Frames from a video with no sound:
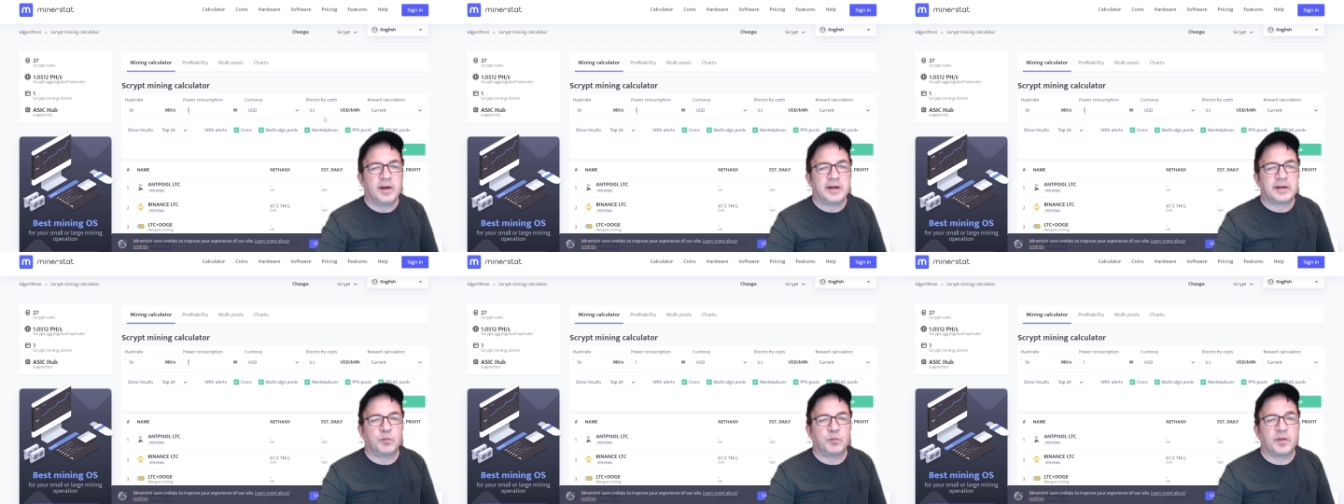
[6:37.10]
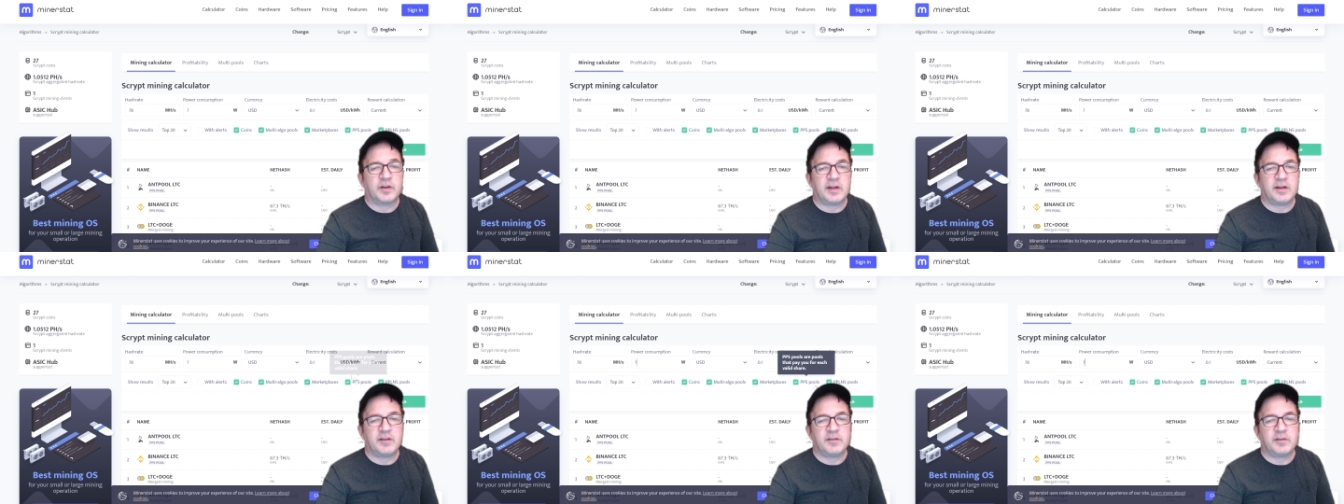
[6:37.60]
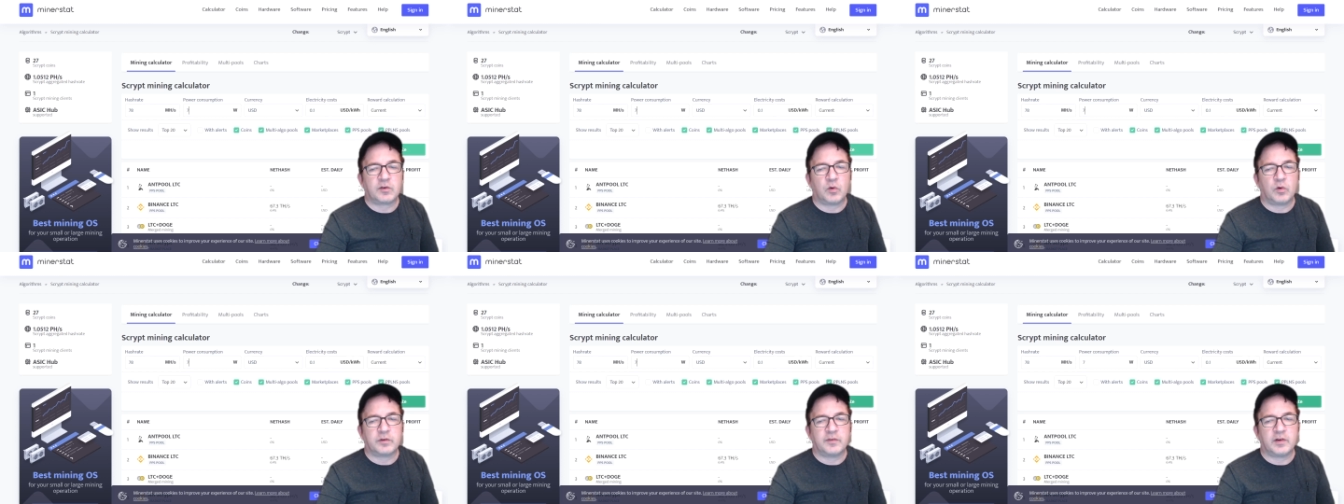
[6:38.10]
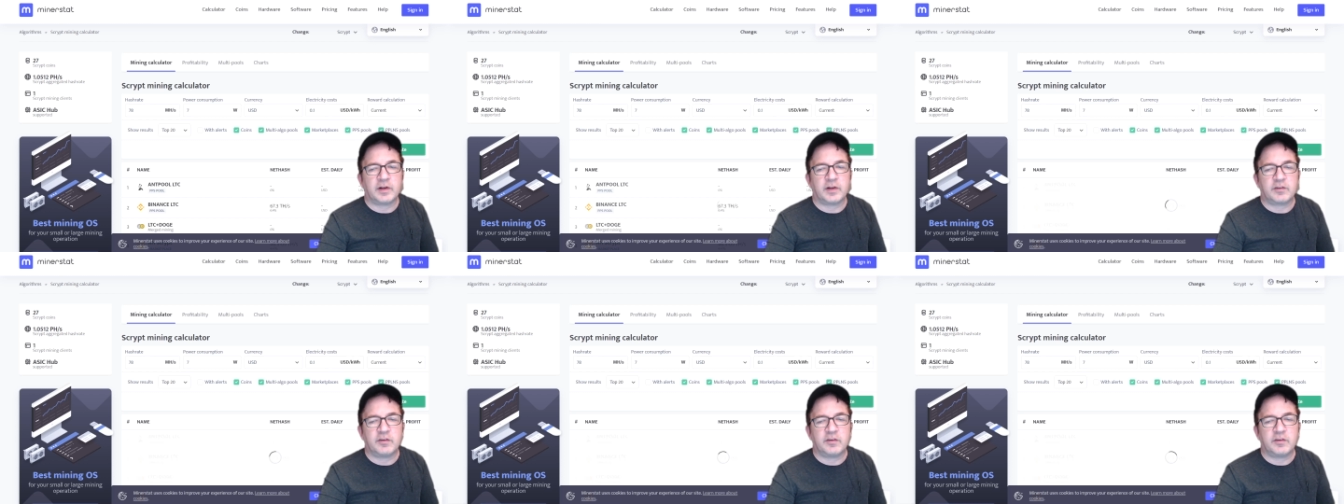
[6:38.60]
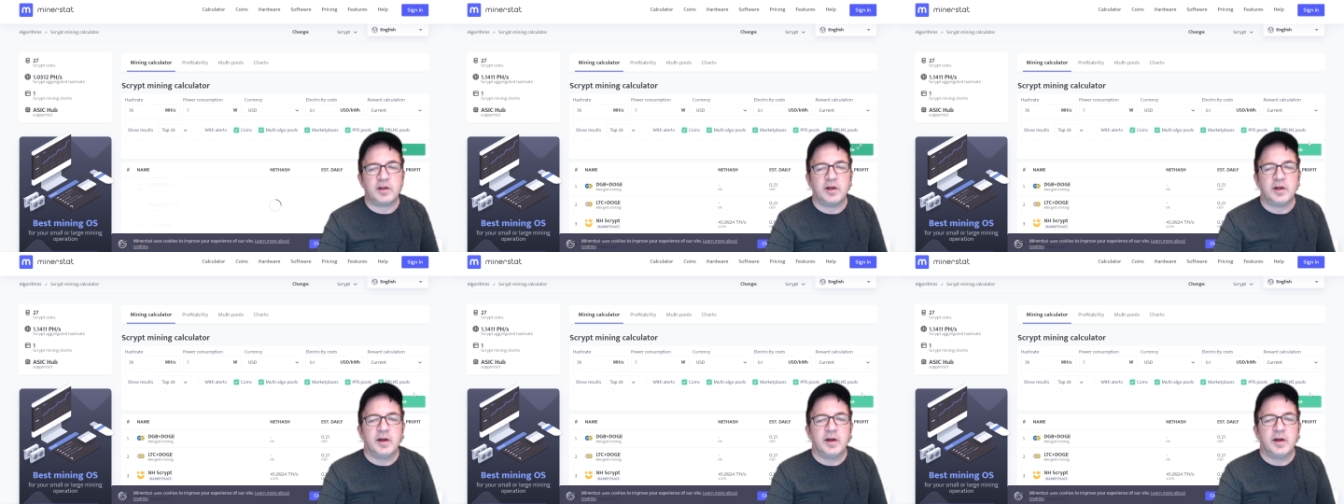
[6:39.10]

with a 10 cent cost of electricity,